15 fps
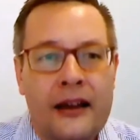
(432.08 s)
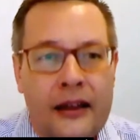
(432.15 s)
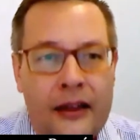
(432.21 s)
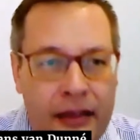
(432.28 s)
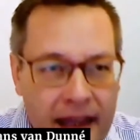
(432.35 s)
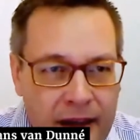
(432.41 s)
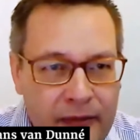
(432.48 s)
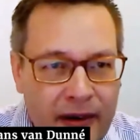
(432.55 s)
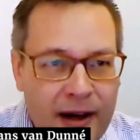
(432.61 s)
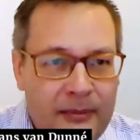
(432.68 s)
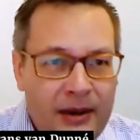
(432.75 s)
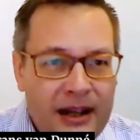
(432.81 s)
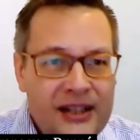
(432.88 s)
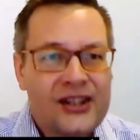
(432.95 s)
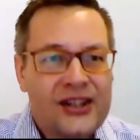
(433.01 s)
Thank you very
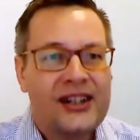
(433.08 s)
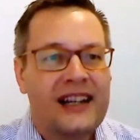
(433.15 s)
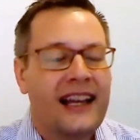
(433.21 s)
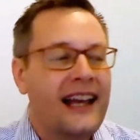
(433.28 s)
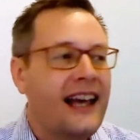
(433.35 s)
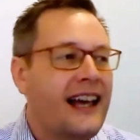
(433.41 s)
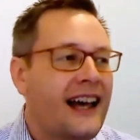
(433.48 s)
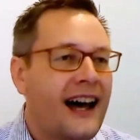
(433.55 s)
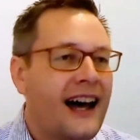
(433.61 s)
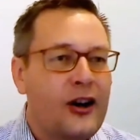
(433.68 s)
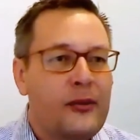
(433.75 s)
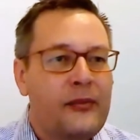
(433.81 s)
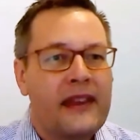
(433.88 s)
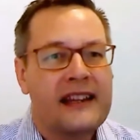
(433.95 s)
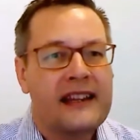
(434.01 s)
much. I
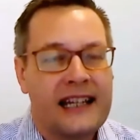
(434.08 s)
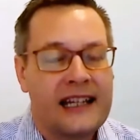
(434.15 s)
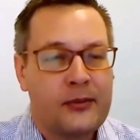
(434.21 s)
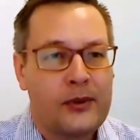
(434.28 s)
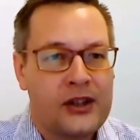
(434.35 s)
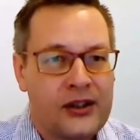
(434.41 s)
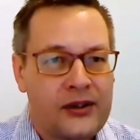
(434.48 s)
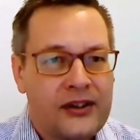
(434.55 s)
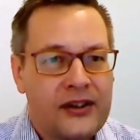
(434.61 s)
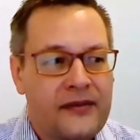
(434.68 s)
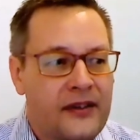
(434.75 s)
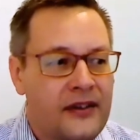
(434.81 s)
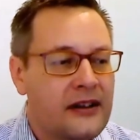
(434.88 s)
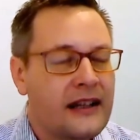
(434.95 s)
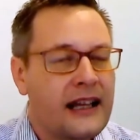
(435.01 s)
hope that this was
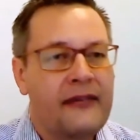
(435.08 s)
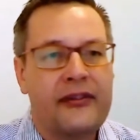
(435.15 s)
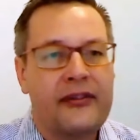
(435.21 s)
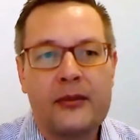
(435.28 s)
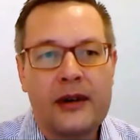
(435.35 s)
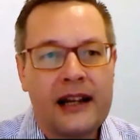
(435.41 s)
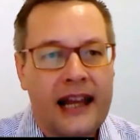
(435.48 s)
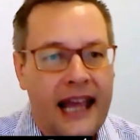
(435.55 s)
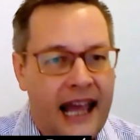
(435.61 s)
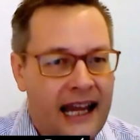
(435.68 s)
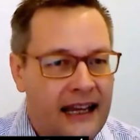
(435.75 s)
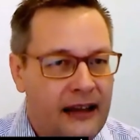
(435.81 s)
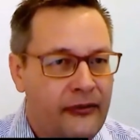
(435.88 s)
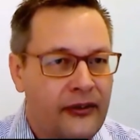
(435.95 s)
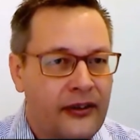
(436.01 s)
useful. If you want
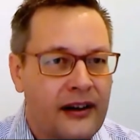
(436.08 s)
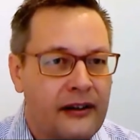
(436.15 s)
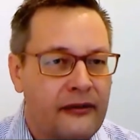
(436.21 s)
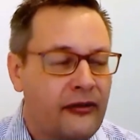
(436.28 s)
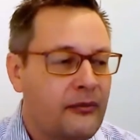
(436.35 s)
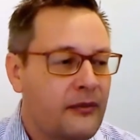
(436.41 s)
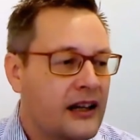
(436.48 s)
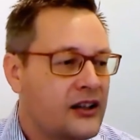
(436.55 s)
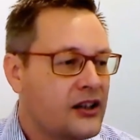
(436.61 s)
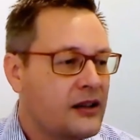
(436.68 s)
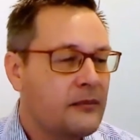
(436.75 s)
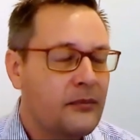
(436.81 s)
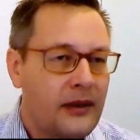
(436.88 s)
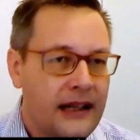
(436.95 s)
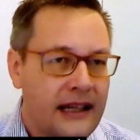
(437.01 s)
any further information,
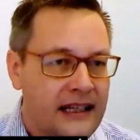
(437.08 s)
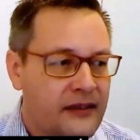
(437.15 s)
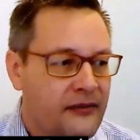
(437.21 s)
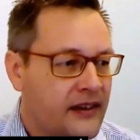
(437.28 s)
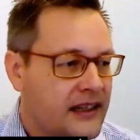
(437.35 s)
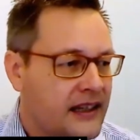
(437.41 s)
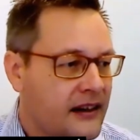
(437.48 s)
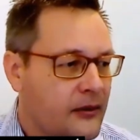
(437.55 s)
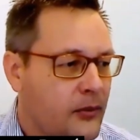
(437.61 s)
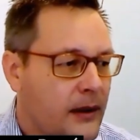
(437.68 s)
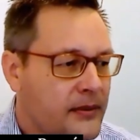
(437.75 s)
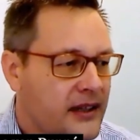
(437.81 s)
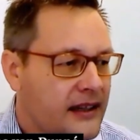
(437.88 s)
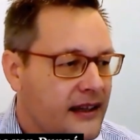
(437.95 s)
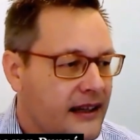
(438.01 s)
please visit our
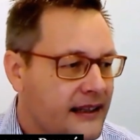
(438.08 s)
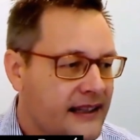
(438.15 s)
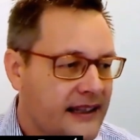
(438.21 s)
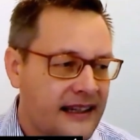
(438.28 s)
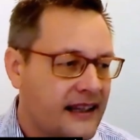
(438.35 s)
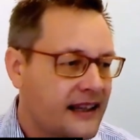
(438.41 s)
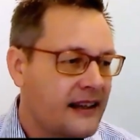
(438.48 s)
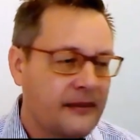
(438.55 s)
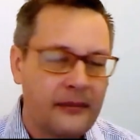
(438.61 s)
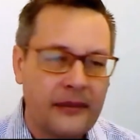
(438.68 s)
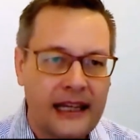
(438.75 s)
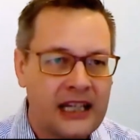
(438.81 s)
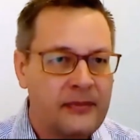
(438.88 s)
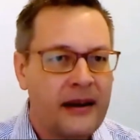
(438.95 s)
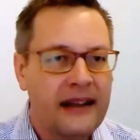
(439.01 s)
websites,
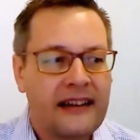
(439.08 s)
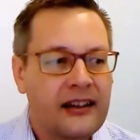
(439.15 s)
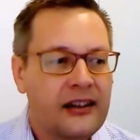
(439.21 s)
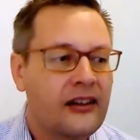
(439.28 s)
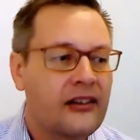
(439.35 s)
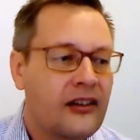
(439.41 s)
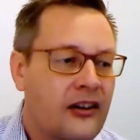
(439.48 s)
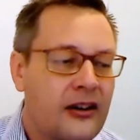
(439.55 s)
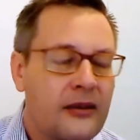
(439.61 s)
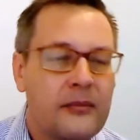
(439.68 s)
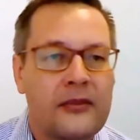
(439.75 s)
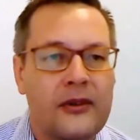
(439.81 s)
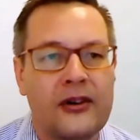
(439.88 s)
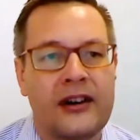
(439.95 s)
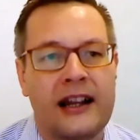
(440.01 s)
expantia.com
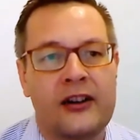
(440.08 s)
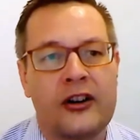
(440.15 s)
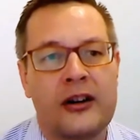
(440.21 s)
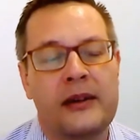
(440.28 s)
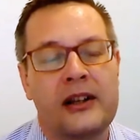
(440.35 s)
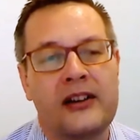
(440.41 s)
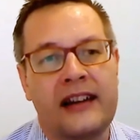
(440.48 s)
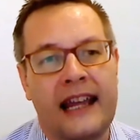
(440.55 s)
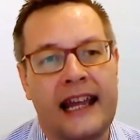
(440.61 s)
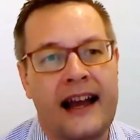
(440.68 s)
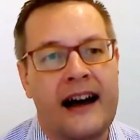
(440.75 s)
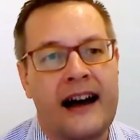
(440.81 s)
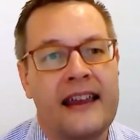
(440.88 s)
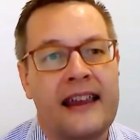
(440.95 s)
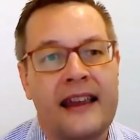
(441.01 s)
or
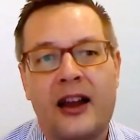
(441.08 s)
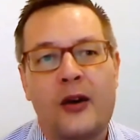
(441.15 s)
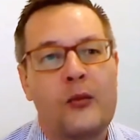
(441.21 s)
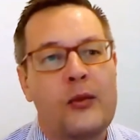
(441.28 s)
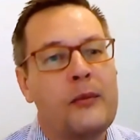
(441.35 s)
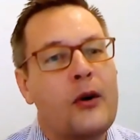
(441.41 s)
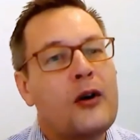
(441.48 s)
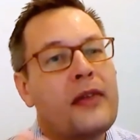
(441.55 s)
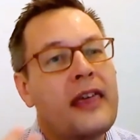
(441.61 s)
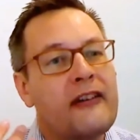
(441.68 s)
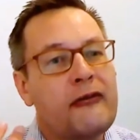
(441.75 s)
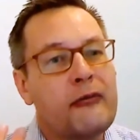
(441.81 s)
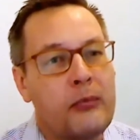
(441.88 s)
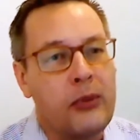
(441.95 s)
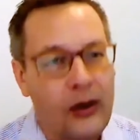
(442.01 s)
inorbit.ai. We both have
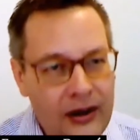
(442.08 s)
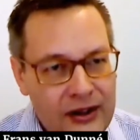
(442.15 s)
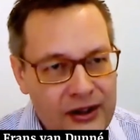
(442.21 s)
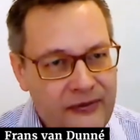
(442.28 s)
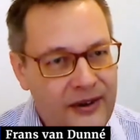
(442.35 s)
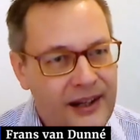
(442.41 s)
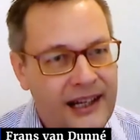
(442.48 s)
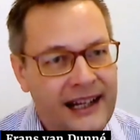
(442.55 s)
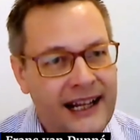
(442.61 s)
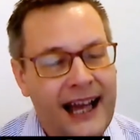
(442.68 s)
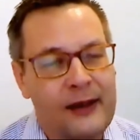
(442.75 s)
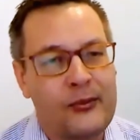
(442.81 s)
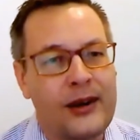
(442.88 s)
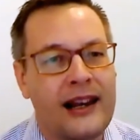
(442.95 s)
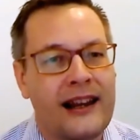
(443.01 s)
blogs running,
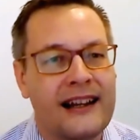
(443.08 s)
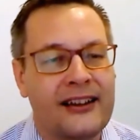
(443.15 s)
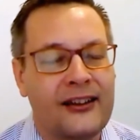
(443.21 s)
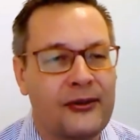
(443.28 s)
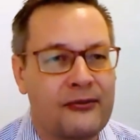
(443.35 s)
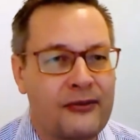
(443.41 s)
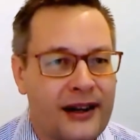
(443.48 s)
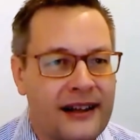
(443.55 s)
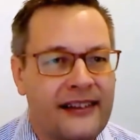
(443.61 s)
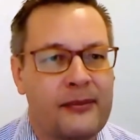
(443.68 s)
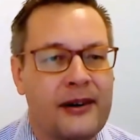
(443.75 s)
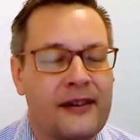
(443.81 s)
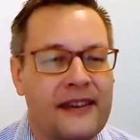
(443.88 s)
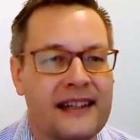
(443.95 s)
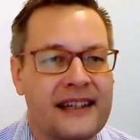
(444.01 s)
and we like to write
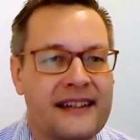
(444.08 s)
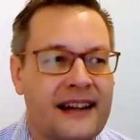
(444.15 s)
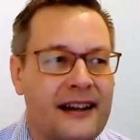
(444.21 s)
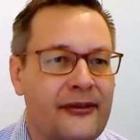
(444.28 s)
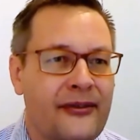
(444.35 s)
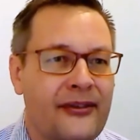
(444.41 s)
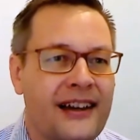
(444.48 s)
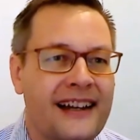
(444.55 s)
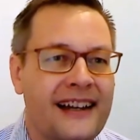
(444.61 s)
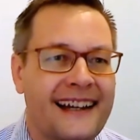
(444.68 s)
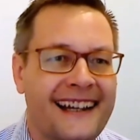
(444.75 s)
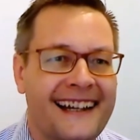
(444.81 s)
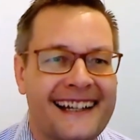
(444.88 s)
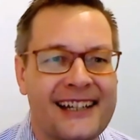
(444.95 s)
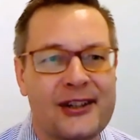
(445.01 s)
about this stuff.
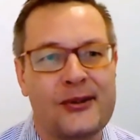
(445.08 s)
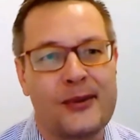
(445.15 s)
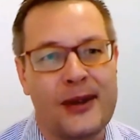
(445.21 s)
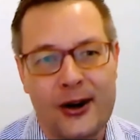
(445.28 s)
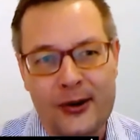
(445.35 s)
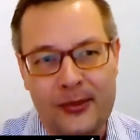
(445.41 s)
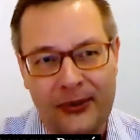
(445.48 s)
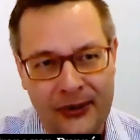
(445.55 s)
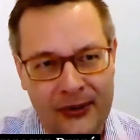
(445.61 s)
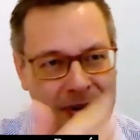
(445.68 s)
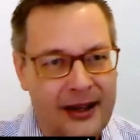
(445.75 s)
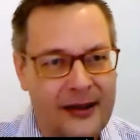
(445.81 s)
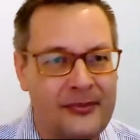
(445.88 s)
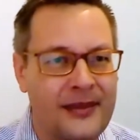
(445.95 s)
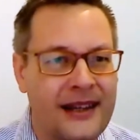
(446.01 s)
So we hope
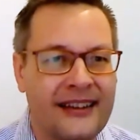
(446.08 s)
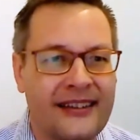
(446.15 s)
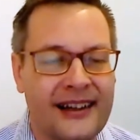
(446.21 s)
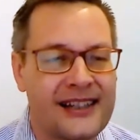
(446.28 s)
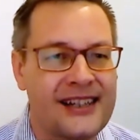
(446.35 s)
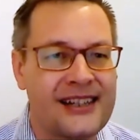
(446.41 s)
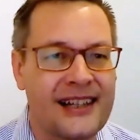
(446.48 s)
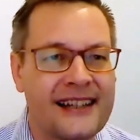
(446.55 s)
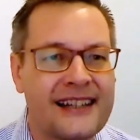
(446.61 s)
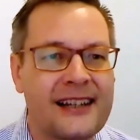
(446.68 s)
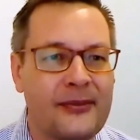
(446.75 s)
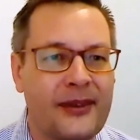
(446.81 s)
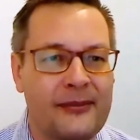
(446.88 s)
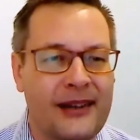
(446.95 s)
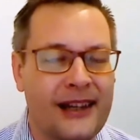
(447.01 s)
to be in touch
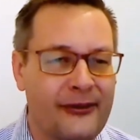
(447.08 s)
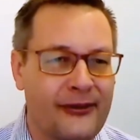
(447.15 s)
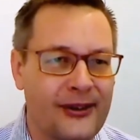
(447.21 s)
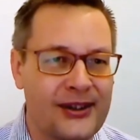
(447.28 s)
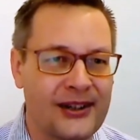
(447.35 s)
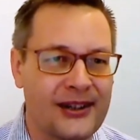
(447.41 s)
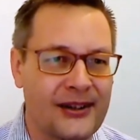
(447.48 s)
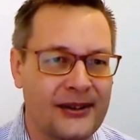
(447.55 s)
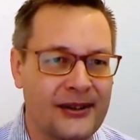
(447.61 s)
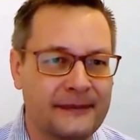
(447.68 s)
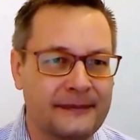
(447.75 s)
sometime in the future. So